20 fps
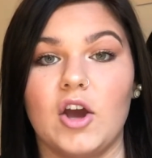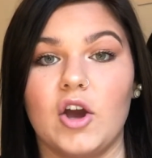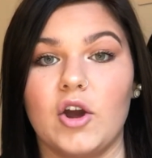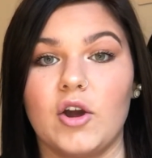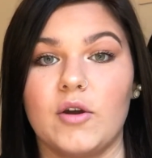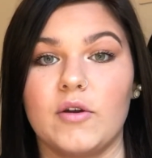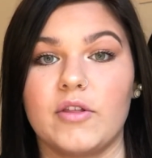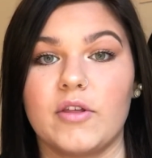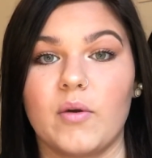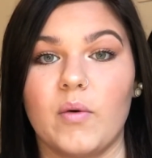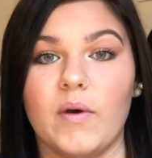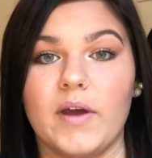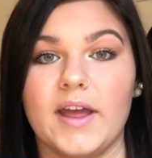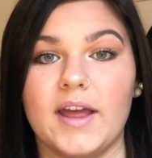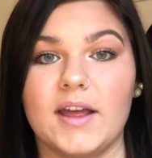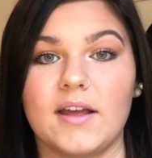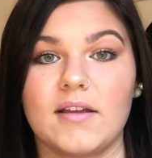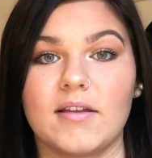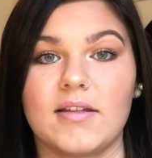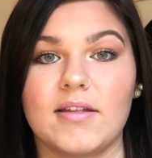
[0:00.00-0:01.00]

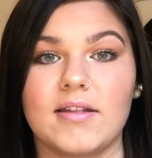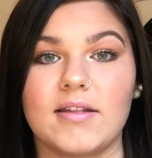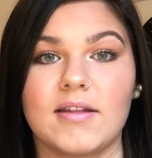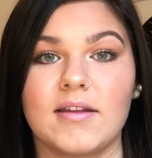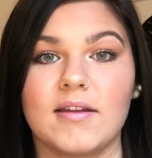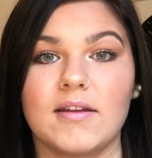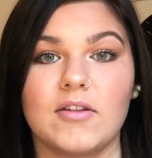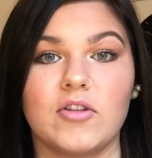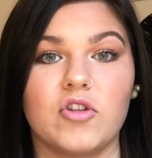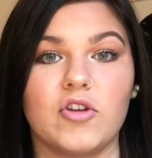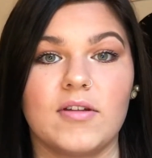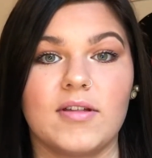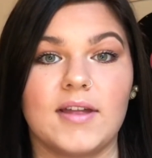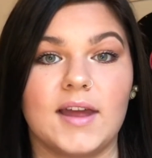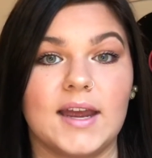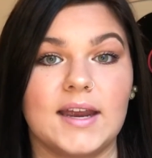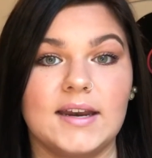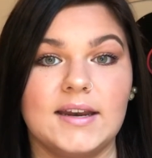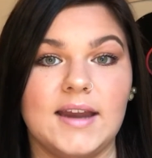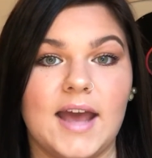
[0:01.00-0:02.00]
earthquakes, just
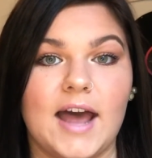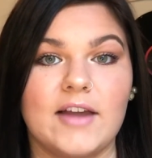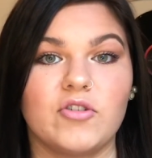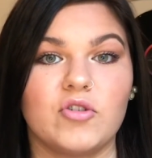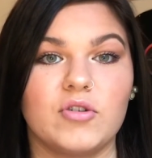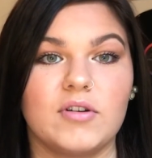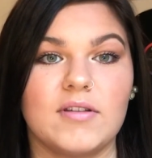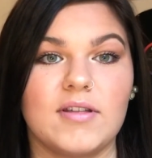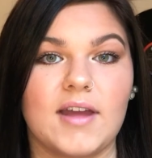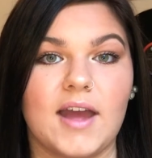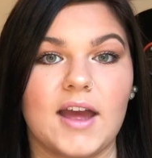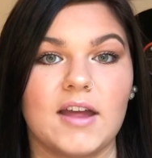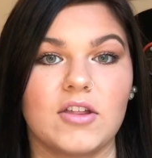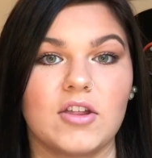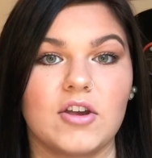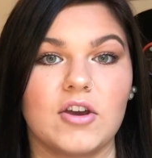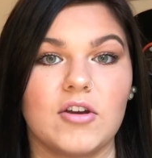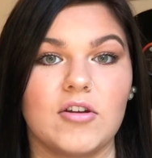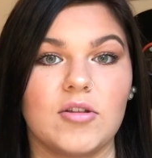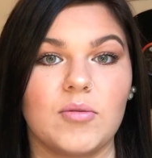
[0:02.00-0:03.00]
natural
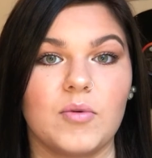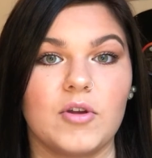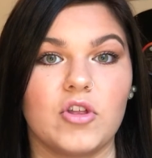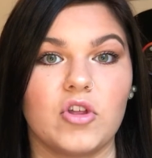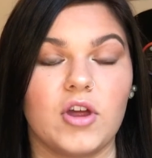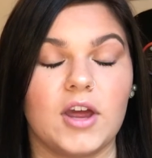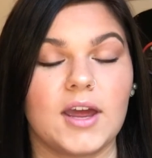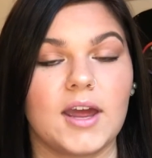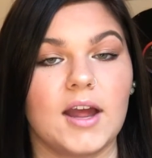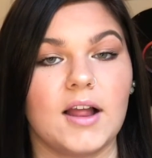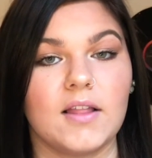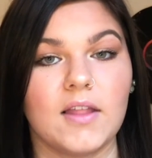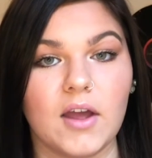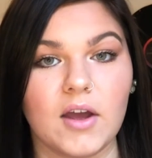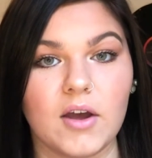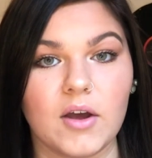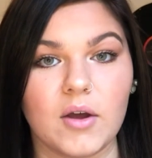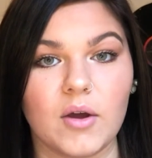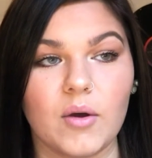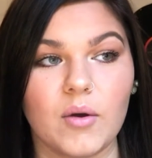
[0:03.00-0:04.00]
disasters, which
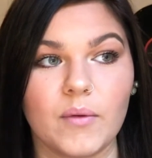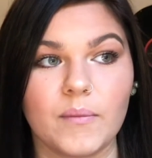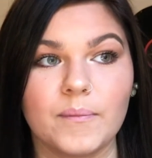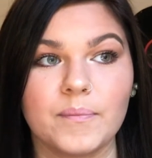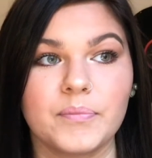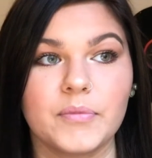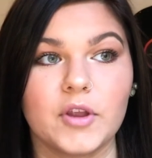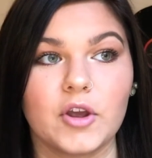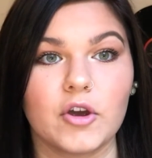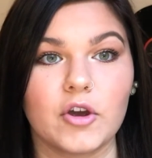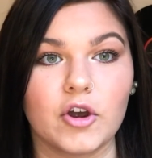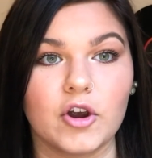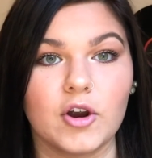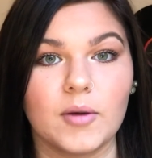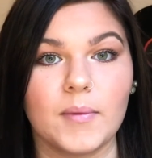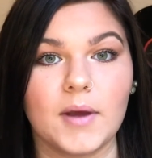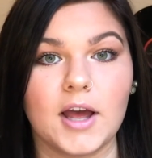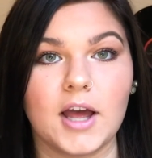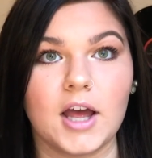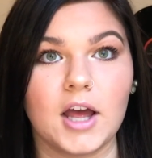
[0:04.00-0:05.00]
hello,
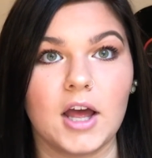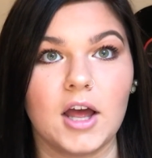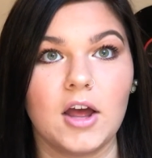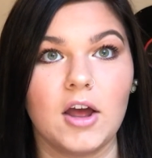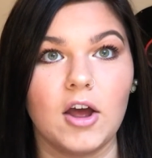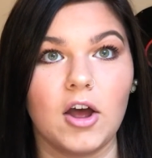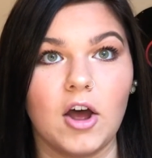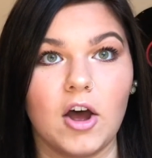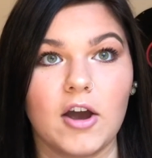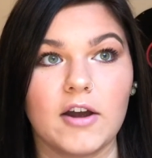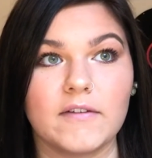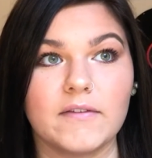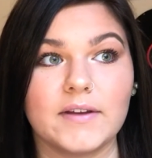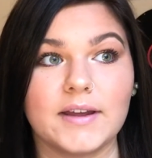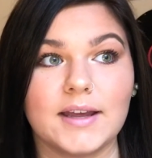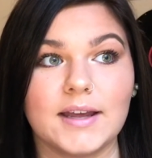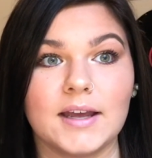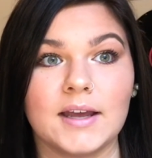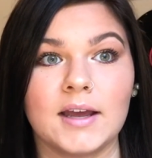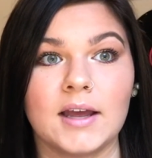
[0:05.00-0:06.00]
Irma,
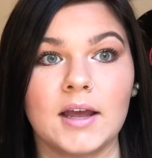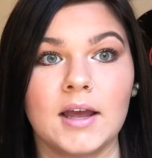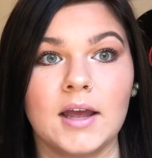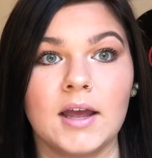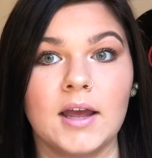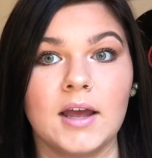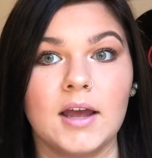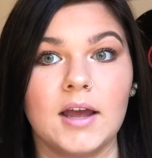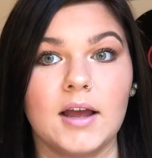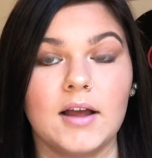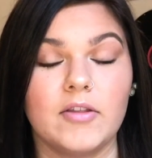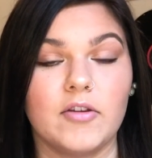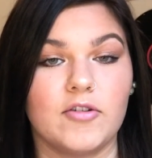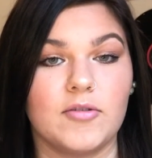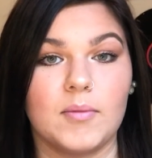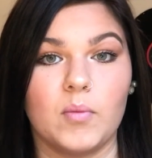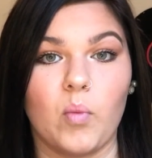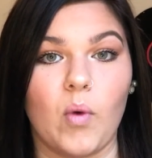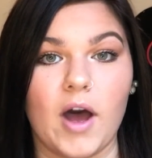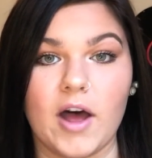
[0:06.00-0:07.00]
Harvey. There's
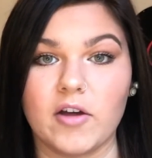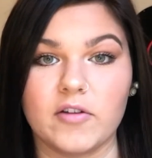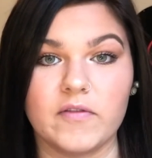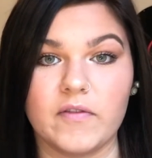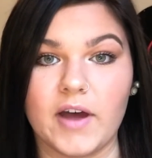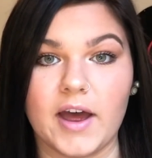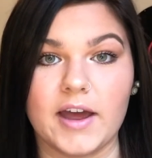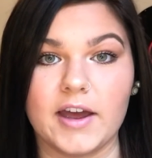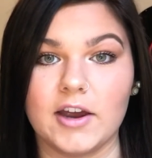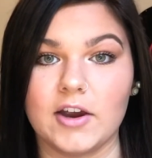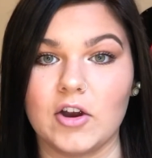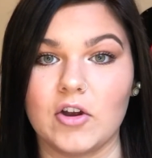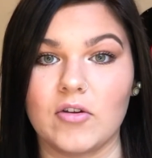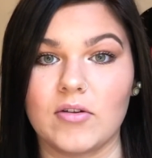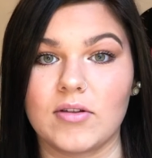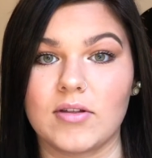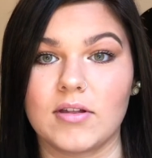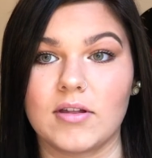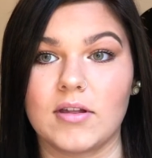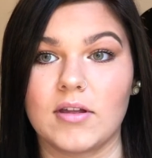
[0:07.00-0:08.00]
been
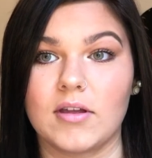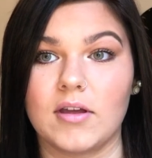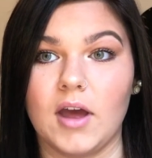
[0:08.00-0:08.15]
wildfires.